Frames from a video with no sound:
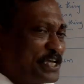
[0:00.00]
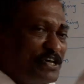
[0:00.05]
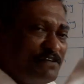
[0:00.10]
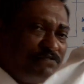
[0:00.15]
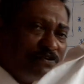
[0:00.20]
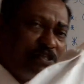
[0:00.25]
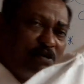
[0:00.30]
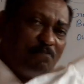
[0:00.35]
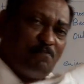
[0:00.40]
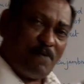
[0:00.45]
give
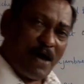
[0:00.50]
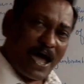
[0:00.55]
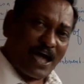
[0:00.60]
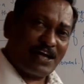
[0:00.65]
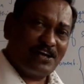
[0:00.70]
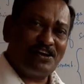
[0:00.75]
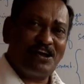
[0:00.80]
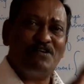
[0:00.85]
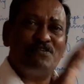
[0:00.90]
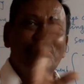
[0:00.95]
you the
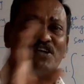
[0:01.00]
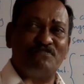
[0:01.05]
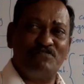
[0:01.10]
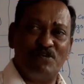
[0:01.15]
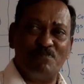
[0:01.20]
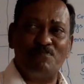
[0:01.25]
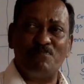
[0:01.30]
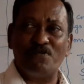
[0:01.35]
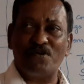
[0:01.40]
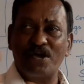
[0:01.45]
background of
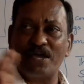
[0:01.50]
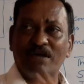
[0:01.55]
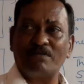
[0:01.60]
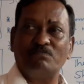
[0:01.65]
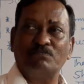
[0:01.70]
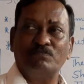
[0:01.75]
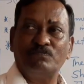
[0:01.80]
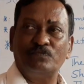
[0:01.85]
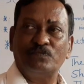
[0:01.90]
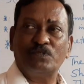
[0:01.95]
the
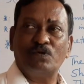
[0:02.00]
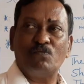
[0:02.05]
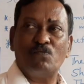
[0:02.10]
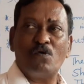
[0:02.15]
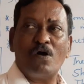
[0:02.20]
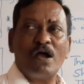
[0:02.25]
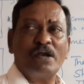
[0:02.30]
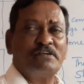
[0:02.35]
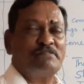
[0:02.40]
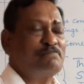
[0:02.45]
poem.
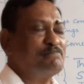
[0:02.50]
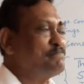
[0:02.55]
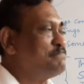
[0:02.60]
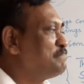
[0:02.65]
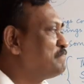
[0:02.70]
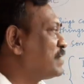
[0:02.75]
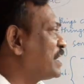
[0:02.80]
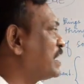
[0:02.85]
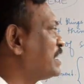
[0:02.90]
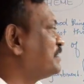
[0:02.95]
What
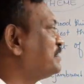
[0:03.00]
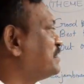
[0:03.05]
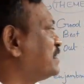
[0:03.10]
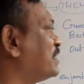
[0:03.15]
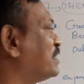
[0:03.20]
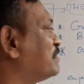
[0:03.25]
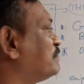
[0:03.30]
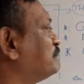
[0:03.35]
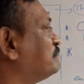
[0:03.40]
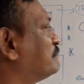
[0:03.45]
made
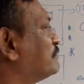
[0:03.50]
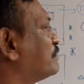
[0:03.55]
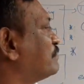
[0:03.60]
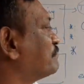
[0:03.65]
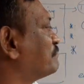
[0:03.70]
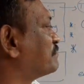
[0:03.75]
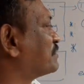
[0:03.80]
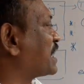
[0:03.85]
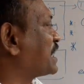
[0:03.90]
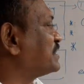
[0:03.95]
him
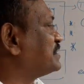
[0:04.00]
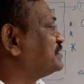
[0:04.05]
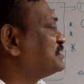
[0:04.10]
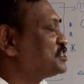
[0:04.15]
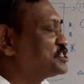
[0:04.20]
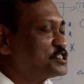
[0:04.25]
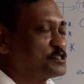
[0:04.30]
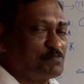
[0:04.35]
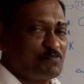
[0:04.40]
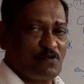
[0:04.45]
write
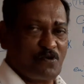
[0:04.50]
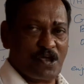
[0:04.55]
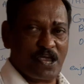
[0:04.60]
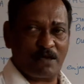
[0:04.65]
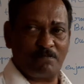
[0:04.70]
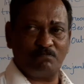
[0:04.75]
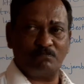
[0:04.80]
this poem?